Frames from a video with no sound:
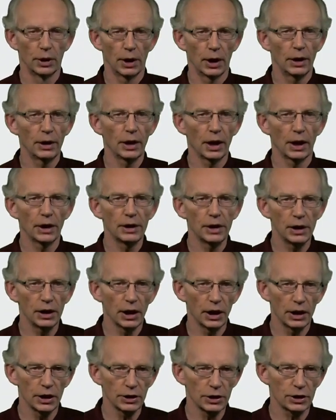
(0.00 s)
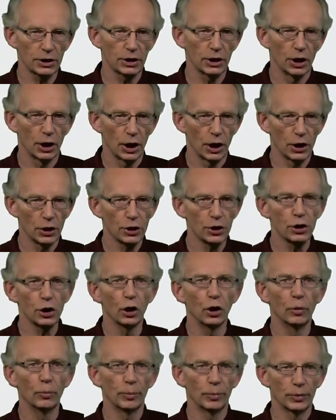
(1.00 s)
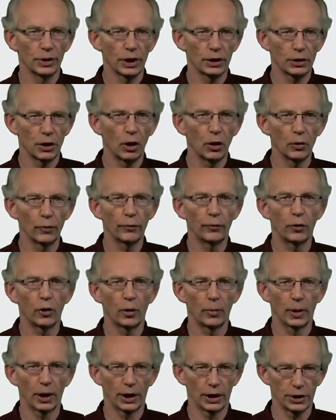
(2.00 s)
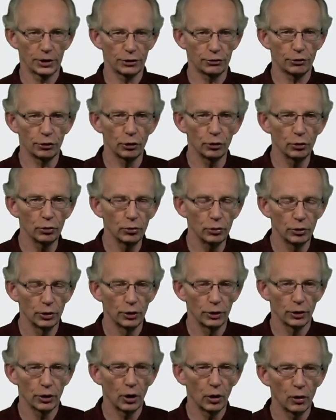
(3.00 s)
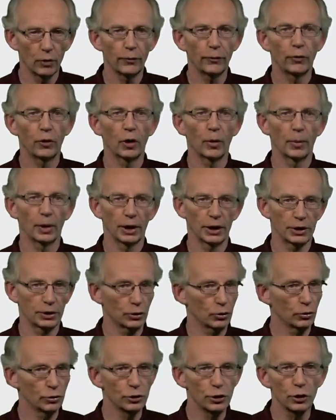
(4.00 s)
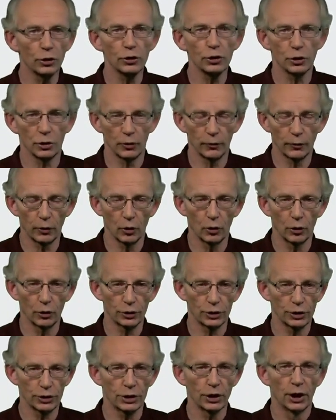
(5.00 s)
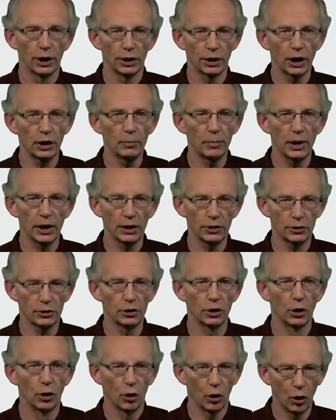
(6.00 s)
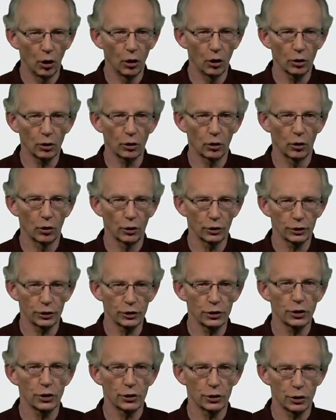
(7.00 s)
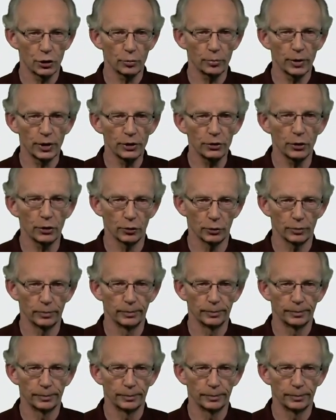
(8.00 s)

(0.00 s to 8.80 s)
And the idea is, assume that the whole formula is true. The whole formula is a conjunction of clauses. That means all clauses should be true.